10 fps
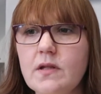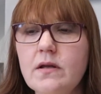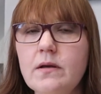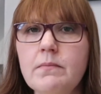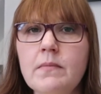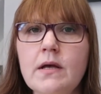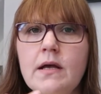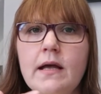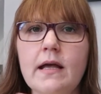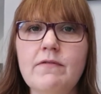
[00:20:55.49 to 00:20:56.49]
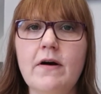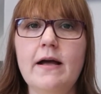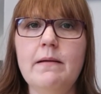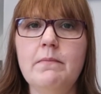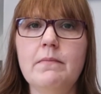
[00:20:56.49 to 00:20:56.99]
if
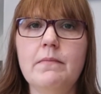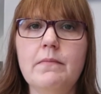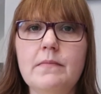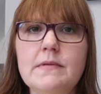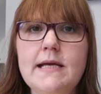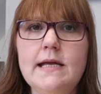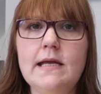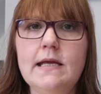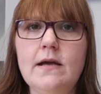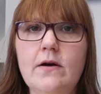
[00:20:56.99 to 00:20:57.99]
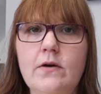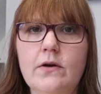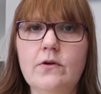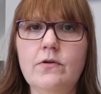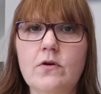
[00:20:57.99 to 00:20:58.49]
I'm taking yarn
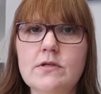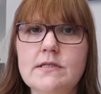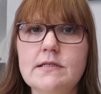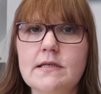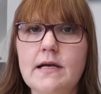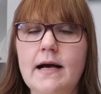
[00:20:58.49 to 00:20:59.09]
across